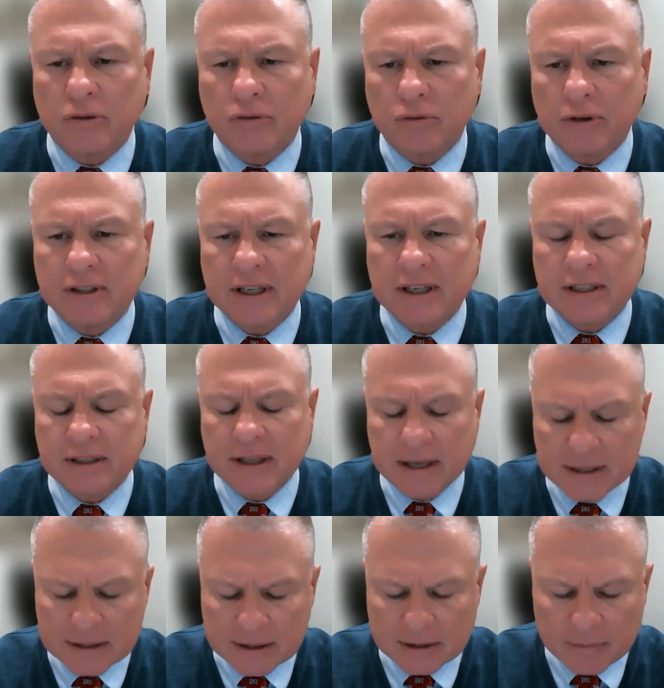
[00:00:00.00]
are 6
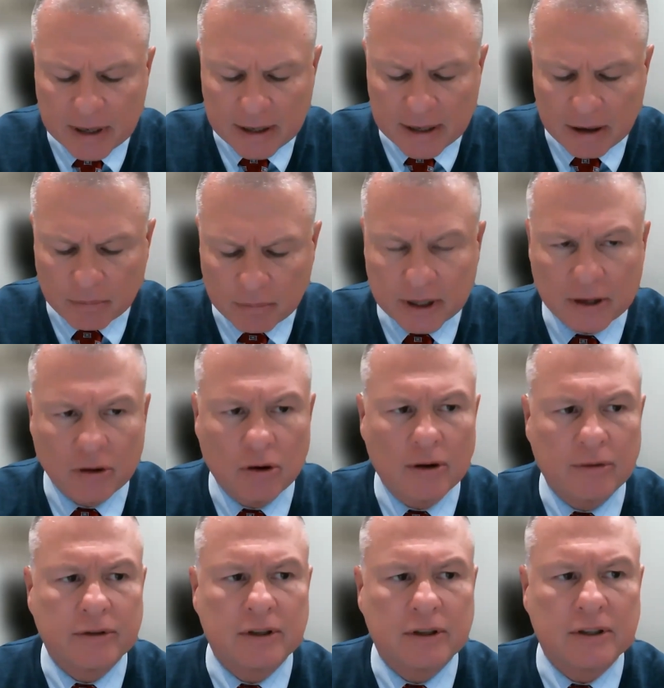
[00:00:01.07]
things that may help kick
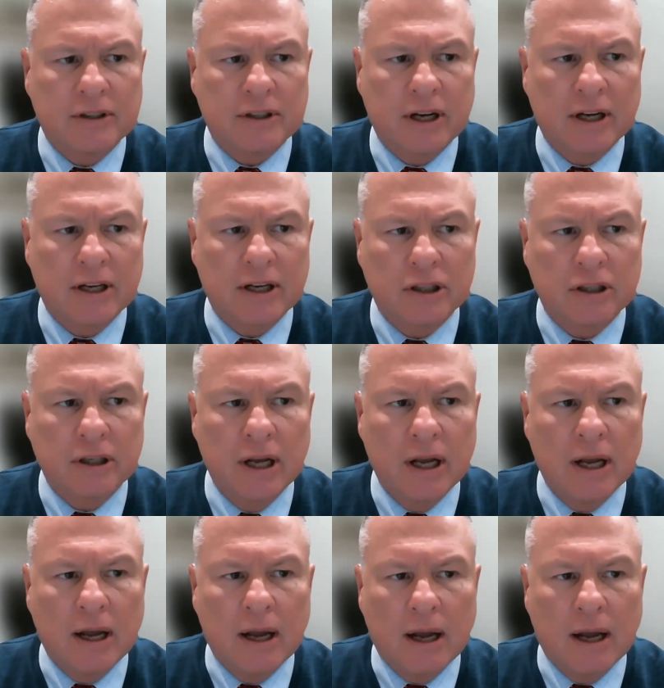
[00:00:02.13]
off the discussion.